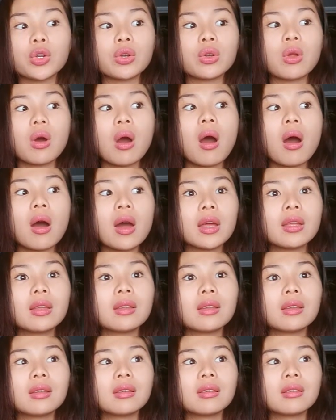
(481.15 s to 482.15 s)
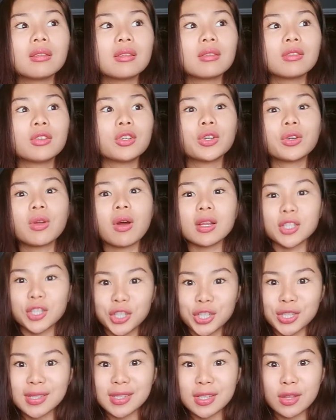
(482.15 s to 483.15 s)
you know, you're not
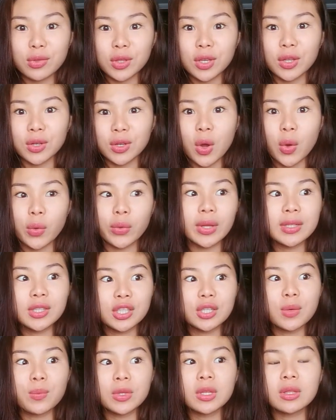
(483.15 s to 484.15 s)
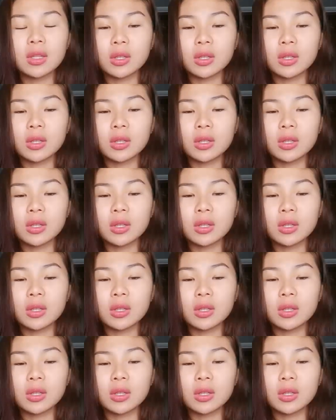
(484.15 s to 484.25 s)
just in the unknown.